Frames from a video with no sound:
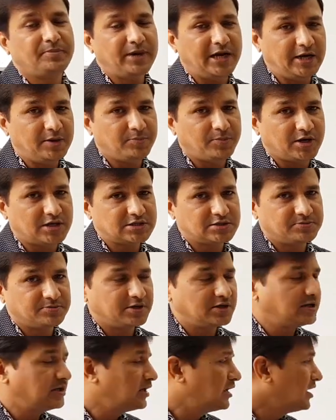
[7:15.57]
made
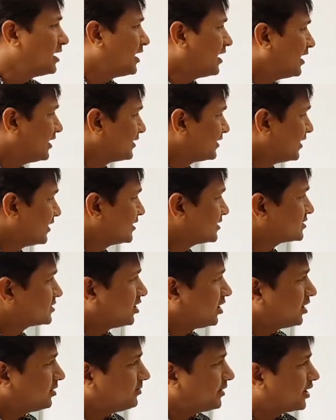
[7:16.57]
possible and that is
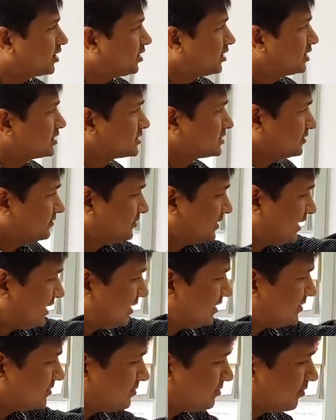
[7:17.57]
all because of
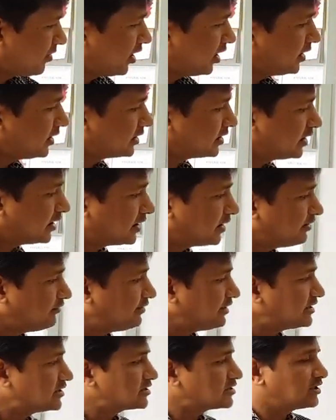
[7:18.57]
the molecular
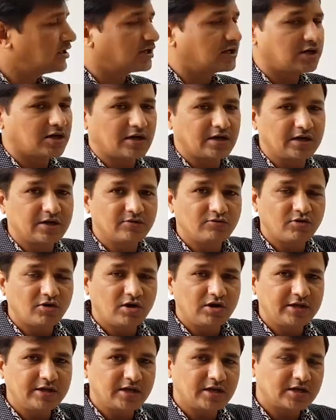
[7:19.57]
events that are
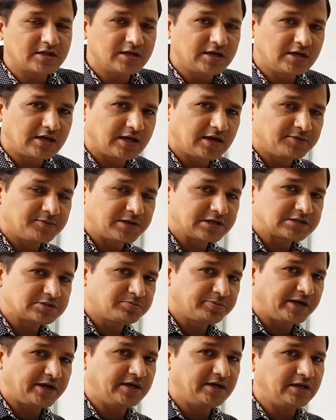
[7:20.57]
involved here that I am
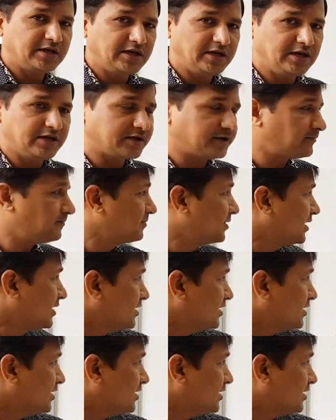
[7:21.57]
explaining here.